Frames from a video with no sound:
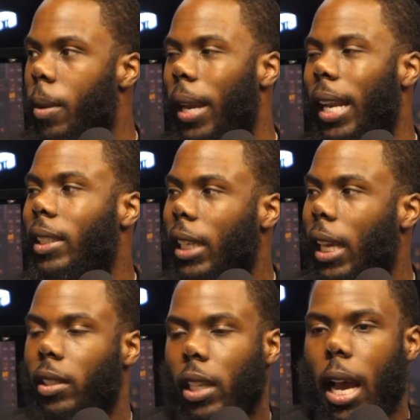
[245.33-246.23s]
But at the
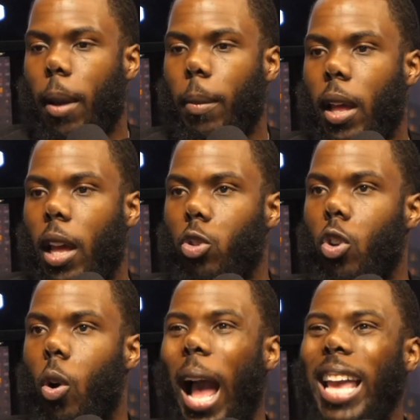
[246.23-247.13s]
same time,
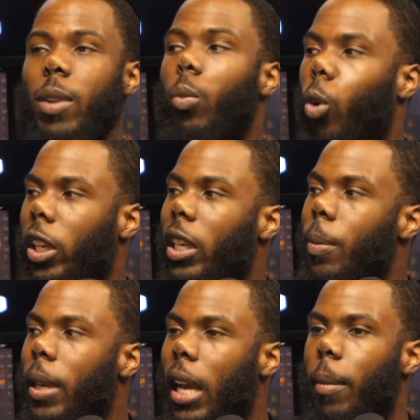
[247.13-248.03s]
I am working to
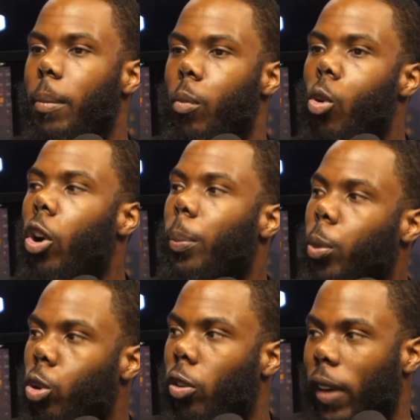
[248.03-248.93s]
become more
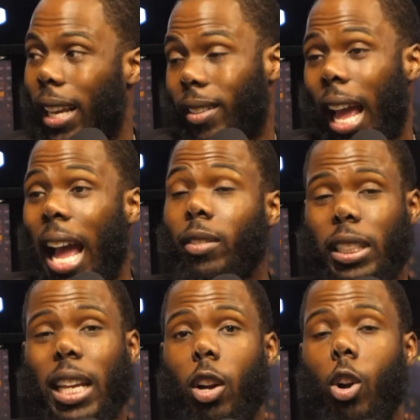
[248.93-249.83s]
improved. Like I'll
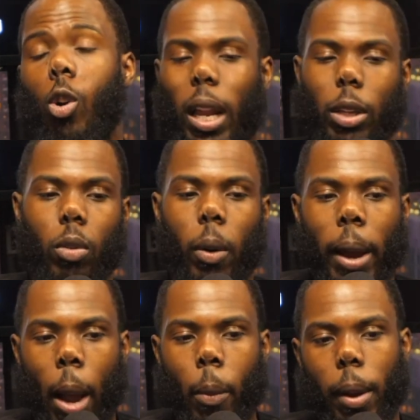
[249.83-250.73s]
set a goal. Like, you know
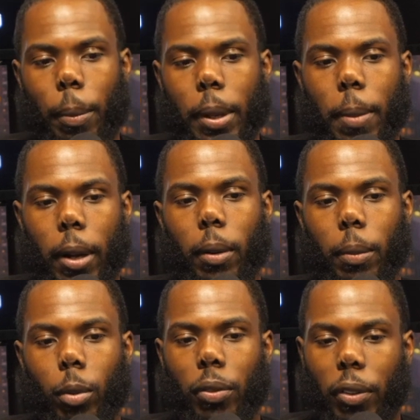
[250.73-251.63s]
what? I want to be a better
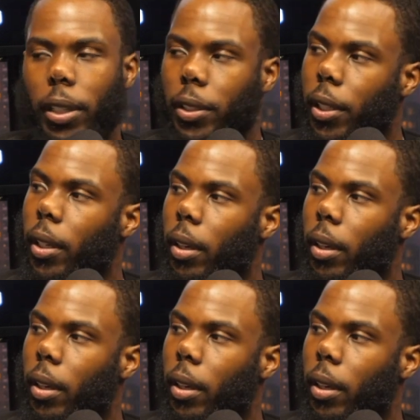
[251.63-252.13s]
boyfriend this year.